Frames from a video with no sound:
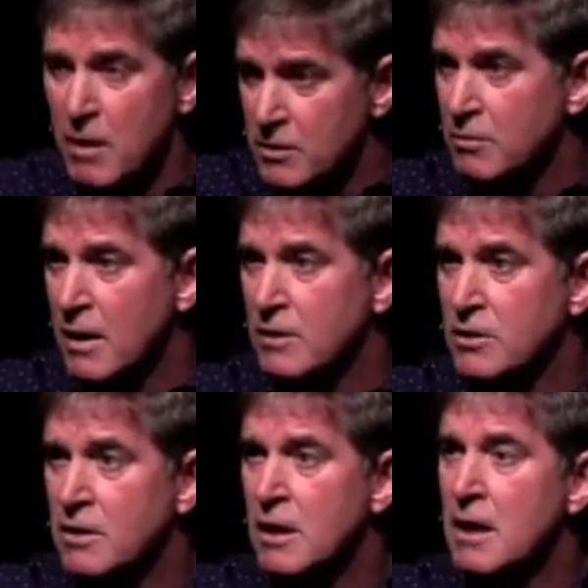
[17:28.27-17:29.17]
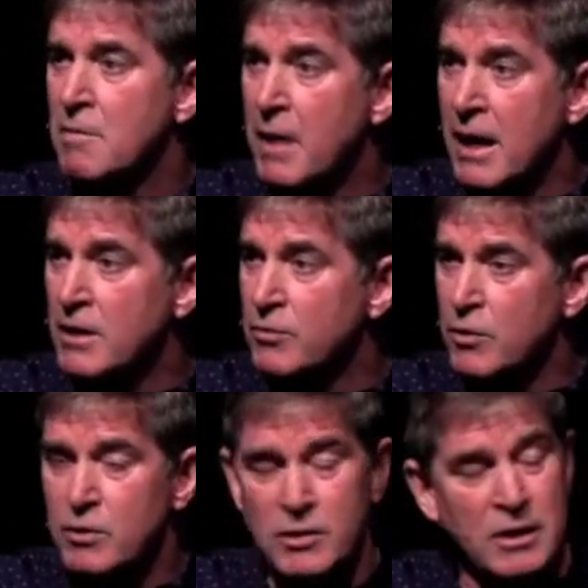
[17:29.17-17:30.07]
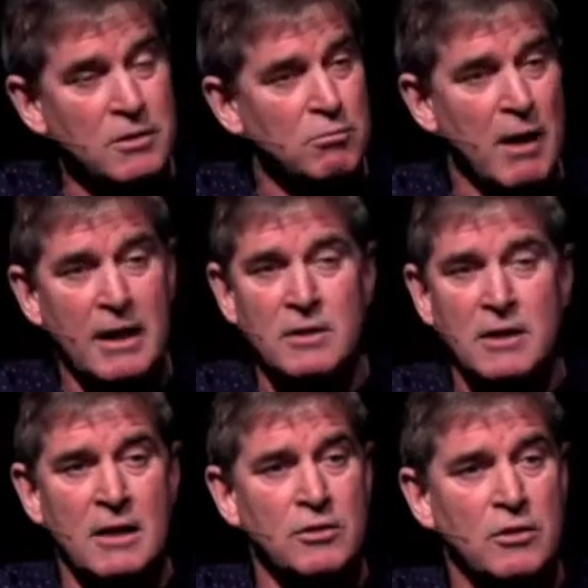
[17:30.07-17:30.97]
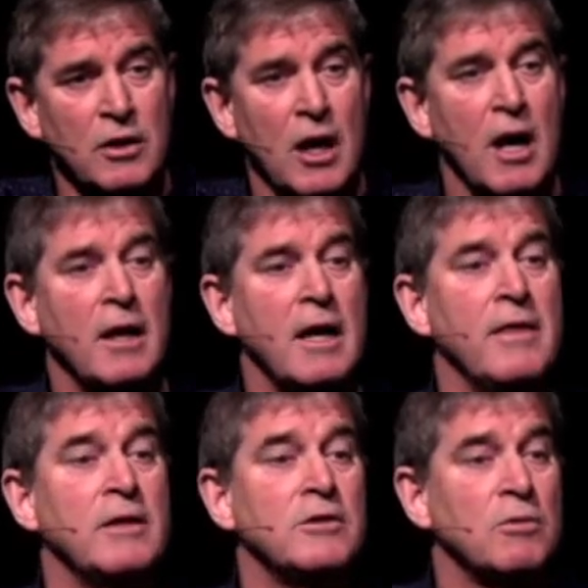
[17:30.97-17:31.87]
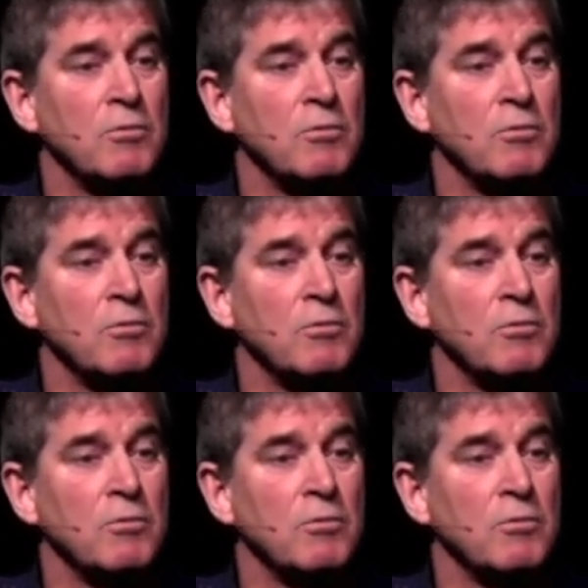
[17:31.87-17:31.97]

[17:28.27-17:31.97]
pays for your sin, reconciles you to God, and then surrendering yourself.